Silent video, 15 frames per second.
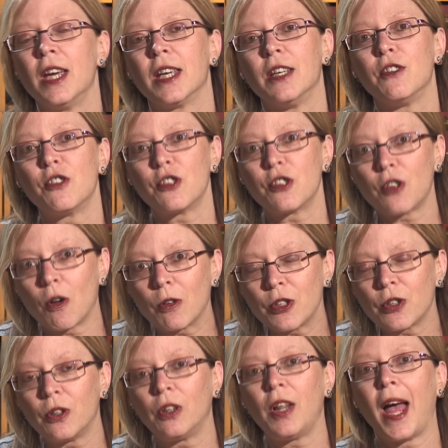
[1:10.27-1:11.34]
in
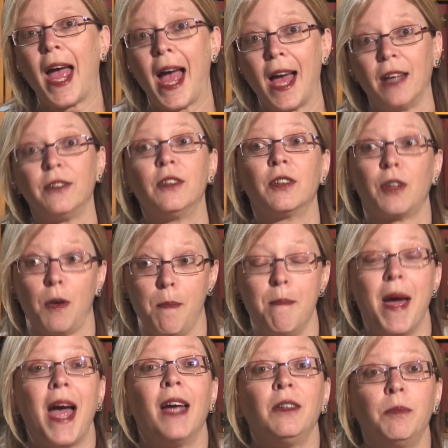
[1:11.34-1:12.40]
social and
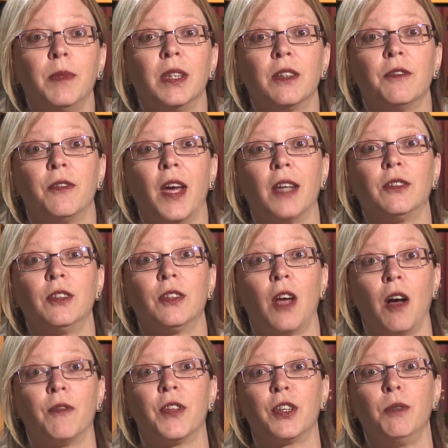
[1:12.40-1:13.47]
commandment events
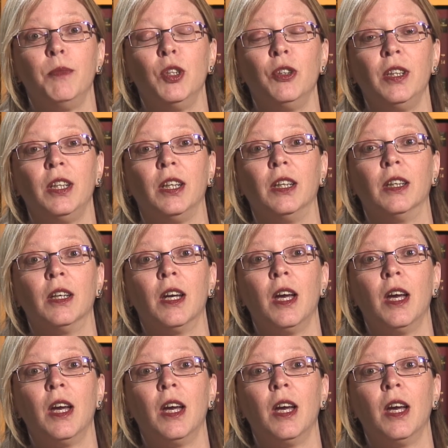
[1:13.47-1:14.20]
of the community.